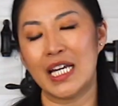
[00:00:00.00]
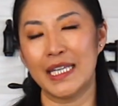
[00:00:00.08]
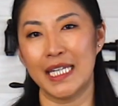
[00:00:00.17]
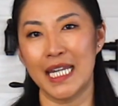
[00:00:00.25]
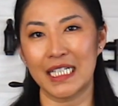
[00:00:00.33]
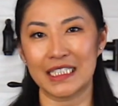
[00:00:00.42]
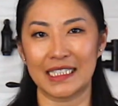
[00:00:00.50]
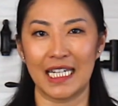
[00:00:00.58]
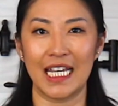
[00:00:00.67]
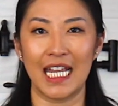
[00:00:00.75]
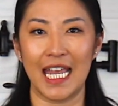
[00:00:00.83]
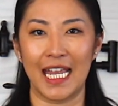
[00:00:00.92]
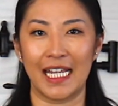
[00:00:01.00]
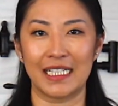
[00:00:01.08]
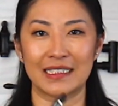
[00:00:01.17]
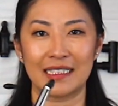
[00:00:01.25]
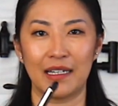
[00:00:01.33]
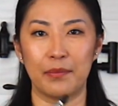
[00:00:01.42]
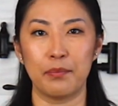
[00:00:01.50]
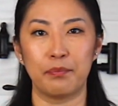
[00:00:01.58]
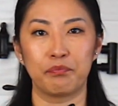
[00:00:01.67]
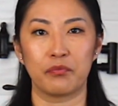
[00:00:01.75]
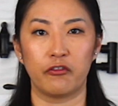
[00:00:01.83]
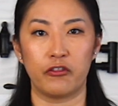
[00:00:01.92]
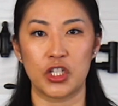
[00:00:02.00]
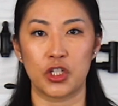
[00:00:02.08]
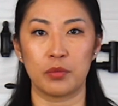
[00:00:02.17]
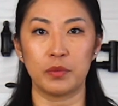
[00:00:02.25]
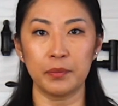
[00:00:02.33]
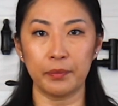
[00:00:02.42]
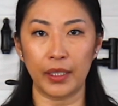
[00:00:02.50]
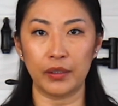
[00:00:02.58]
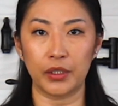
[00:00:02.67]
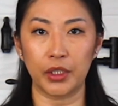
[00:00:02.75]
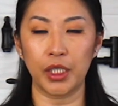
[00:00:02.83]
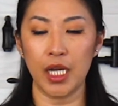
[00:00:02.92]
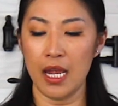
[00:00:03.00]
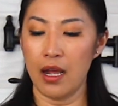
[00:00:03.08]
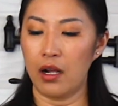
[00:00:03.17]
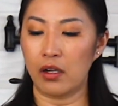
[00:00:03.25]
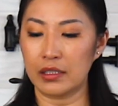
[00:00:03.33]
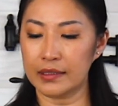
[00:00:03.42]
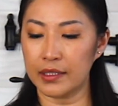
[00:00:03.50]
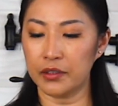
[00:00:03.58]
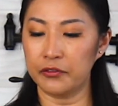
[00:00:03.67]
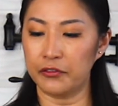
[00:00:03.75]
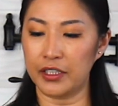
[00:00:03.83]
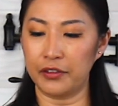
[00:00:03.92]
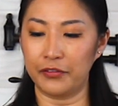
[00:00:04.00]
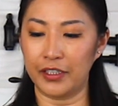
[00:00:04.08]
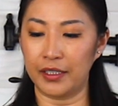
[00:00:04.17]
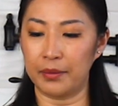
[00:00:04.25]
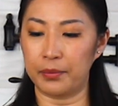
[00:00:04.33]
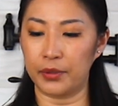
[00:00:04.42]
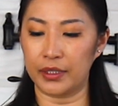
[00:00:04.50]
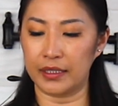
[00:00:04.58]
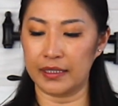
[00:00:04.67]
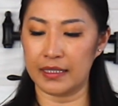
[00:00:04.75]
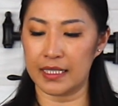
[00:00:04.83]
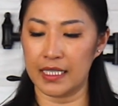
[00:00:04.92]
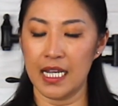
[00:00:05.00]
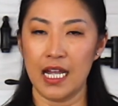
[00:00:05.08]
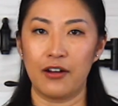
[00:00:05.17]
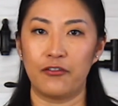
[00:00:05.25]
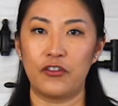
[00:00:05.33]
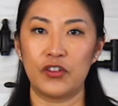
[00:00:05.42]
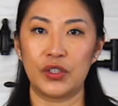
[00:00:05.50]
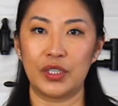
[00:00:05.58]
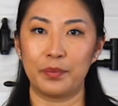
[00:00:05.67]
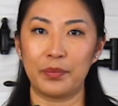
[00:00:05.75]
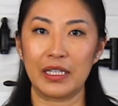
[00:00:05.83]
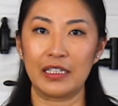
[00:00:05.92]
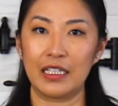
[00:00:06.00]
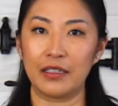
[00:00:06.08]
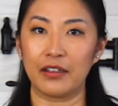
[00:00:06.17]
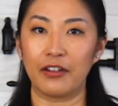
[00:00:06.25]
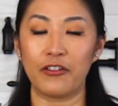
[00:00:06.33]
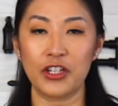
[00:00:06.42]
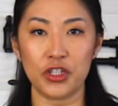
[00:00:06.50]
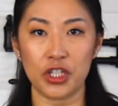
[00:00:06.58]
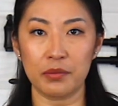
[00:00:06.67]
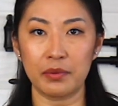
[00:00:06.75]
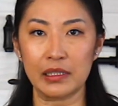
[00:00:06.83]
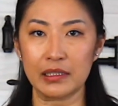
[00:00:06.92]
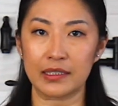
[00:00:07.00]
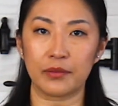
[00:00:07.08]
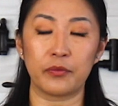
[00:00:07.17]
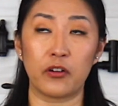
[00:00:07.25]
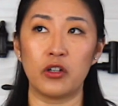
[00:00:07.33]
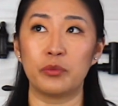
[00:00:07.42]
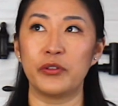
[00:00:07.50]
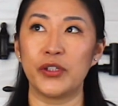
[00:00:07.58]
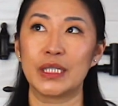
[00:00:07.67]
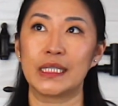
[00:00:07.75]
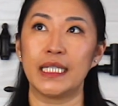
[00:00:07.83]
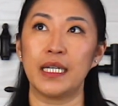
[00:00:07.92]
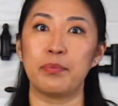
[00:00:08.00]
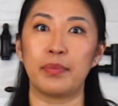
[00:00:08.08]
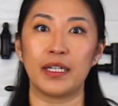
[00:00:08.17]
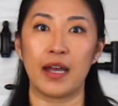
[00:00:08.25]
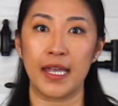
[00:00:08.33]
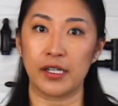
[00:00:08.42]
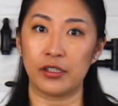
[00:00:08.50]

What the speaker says: The next thing is a vegetable peeler. Also very, very important for peeling vegetables, obviously, but I